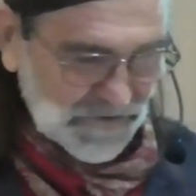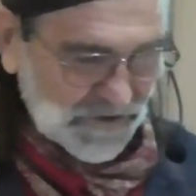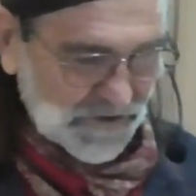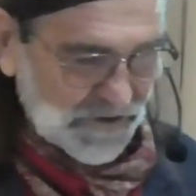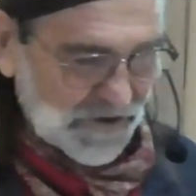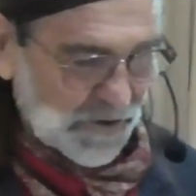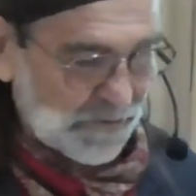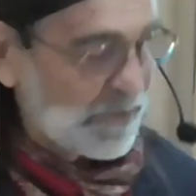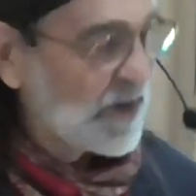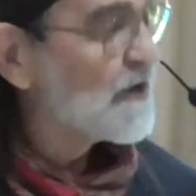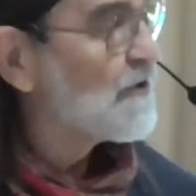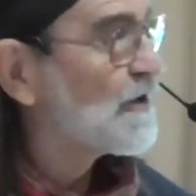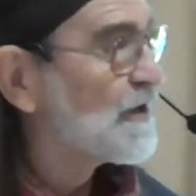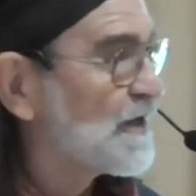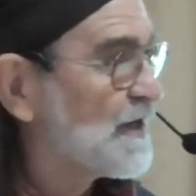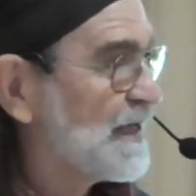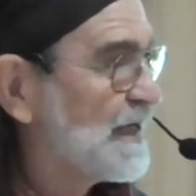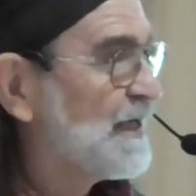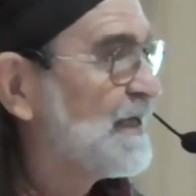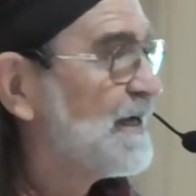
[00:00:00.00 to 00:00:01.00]

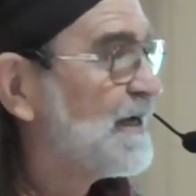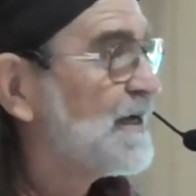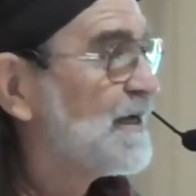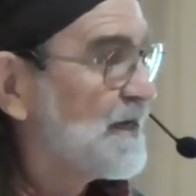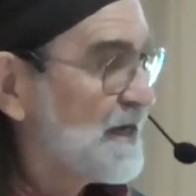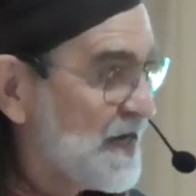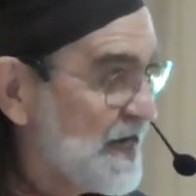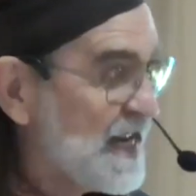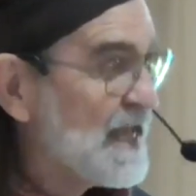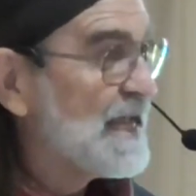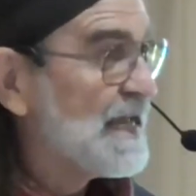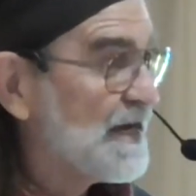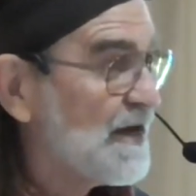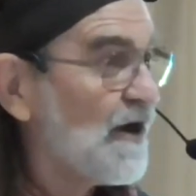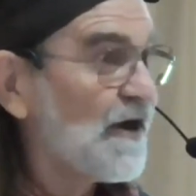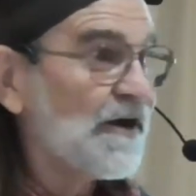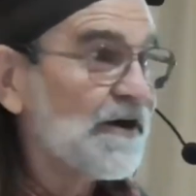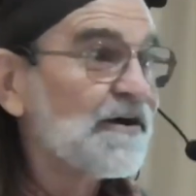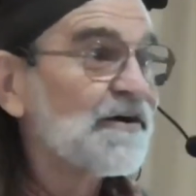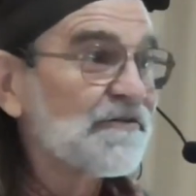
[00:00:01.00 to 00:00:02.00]
Apparently,
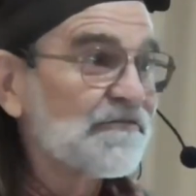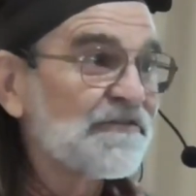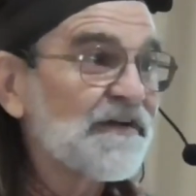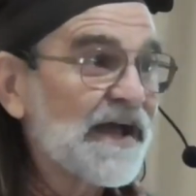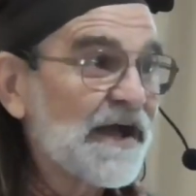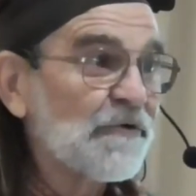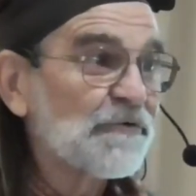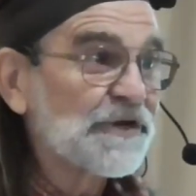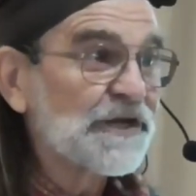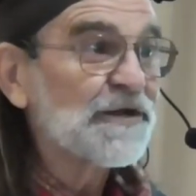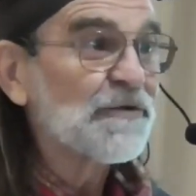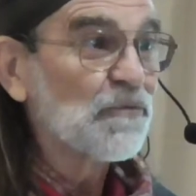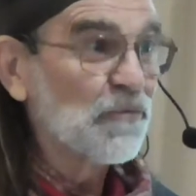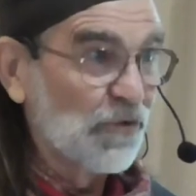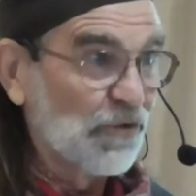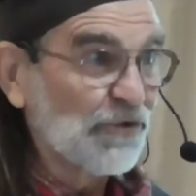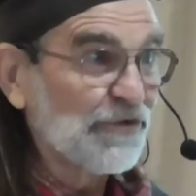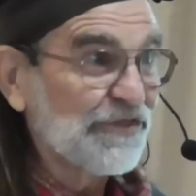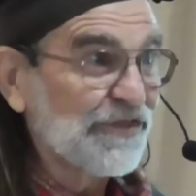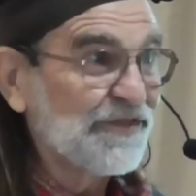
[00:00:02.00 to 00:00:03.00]
Nina found it
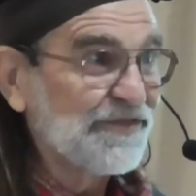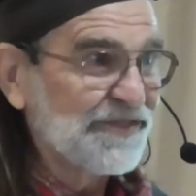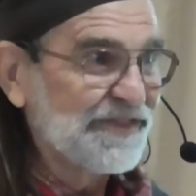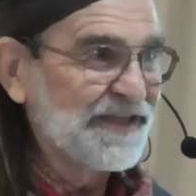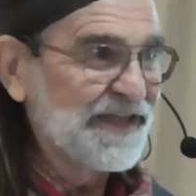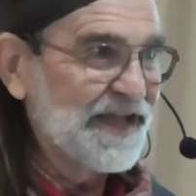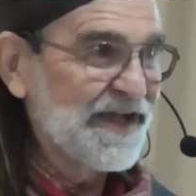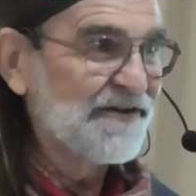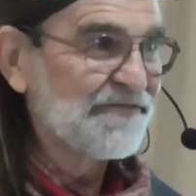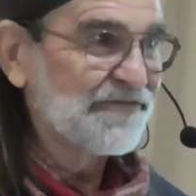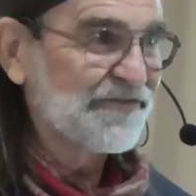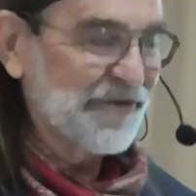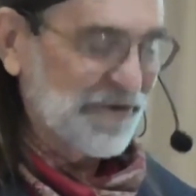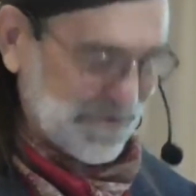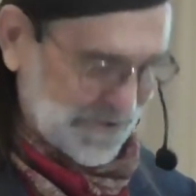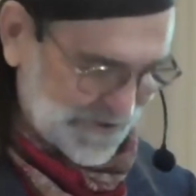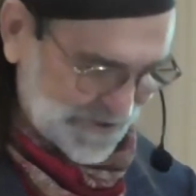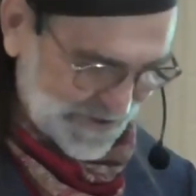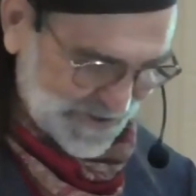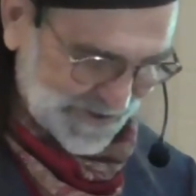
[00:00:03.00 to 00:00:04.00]
worth the
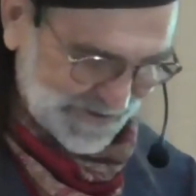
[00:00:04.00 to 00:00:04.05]
effort.